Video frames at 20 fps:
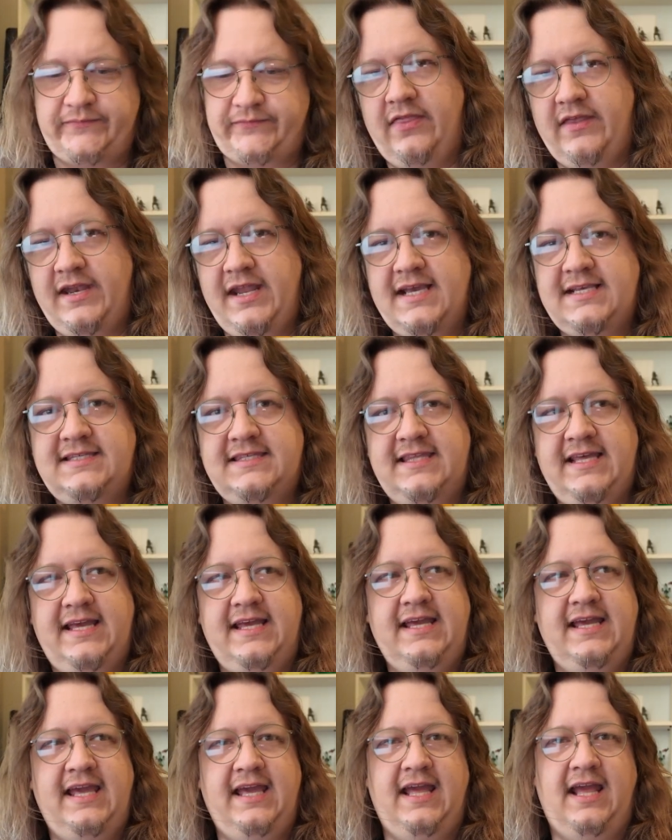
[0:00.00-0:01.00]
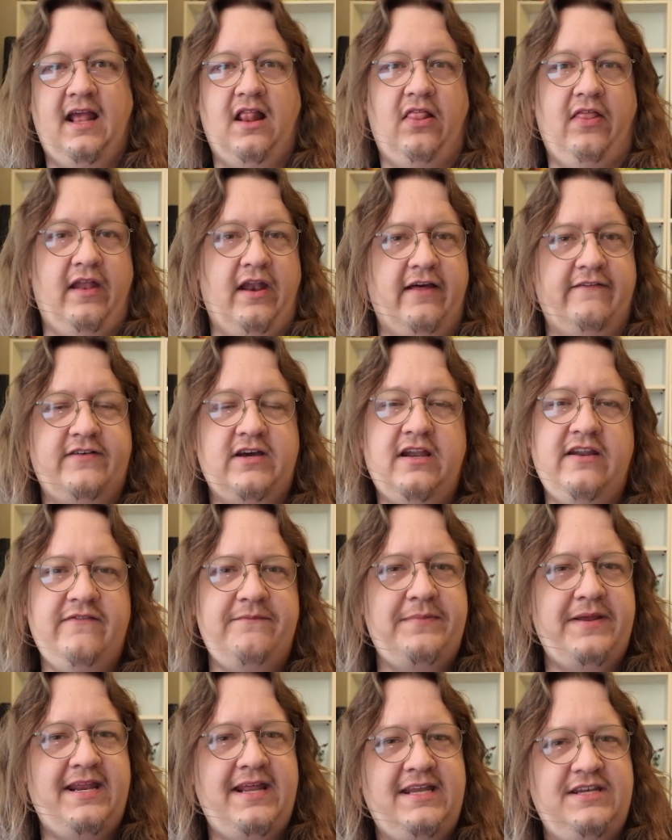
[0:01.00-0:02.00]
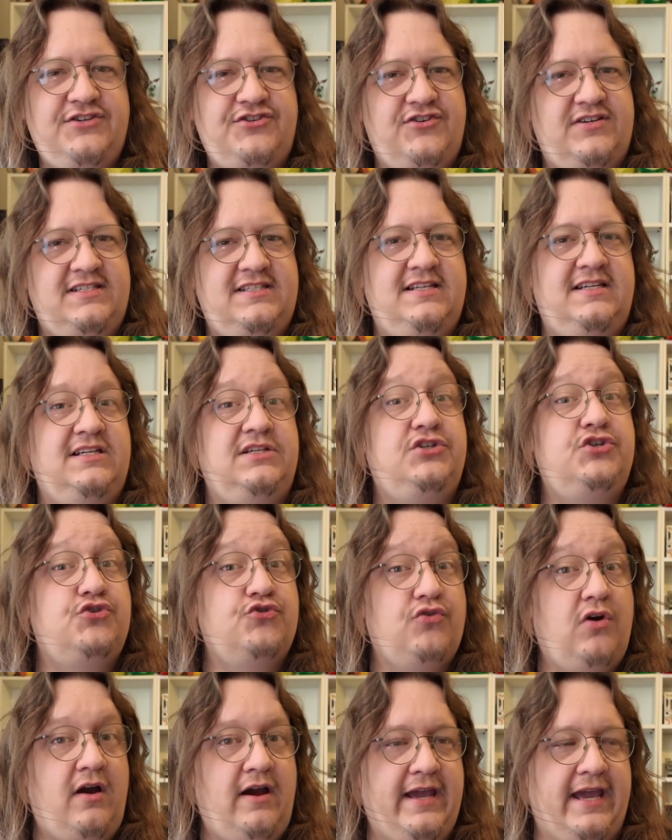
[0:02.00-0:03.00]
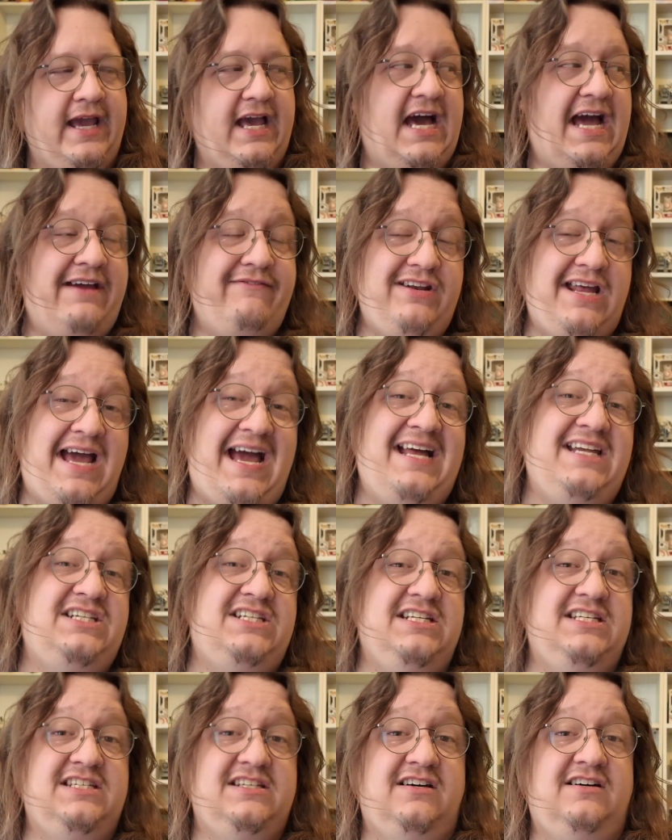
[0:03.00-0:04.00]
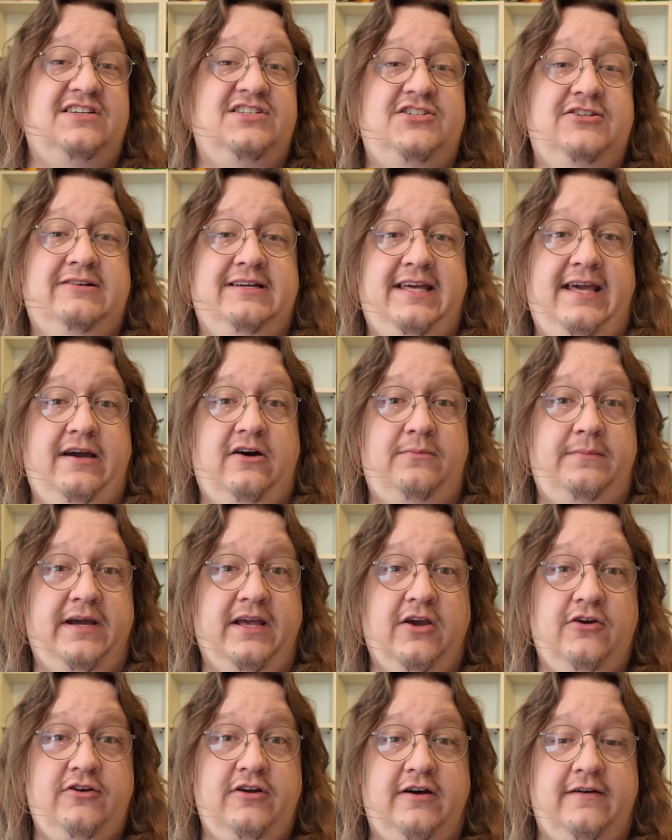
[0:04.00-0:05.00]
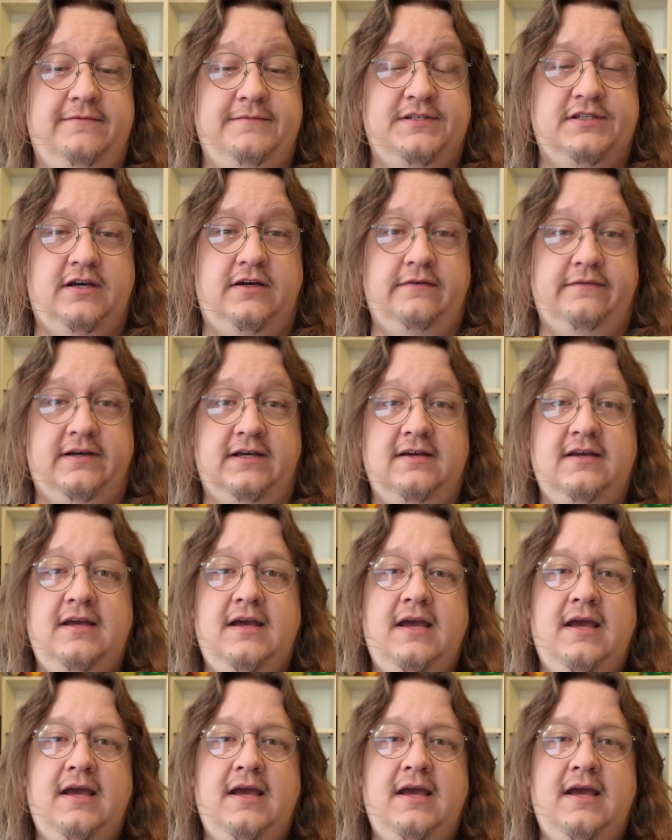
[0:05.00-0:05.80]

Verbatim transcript: The next thing that I've kind of been interested in trying. I haven't actually started doing it on my own home server.